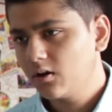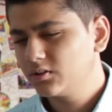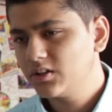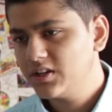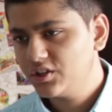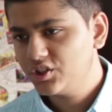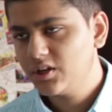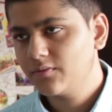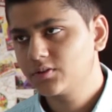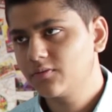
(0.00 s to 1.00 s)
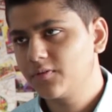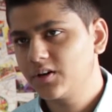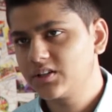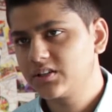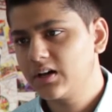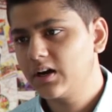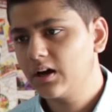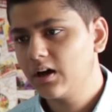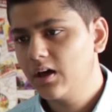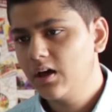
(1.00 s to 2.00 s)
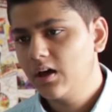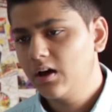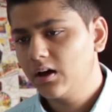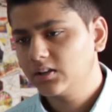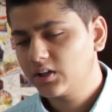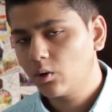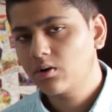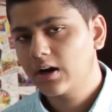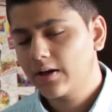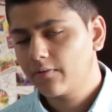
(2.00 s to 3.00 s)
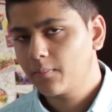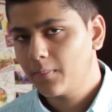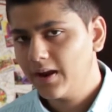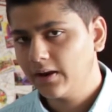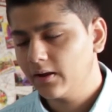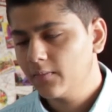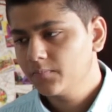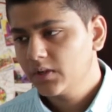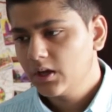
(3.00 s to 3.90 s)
or the DG was the first uh, uh, sound card ever made.